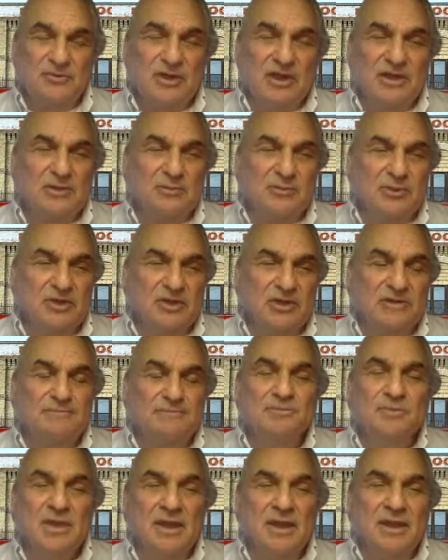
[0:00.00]
that community.
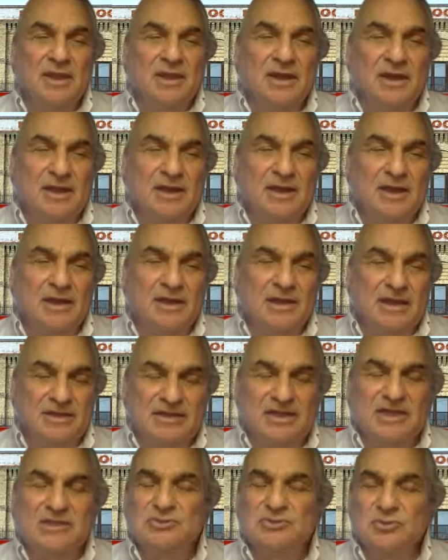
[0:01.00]
And
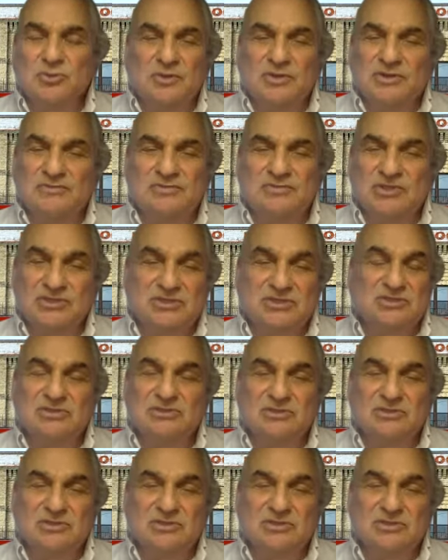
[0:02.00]
that's what we've just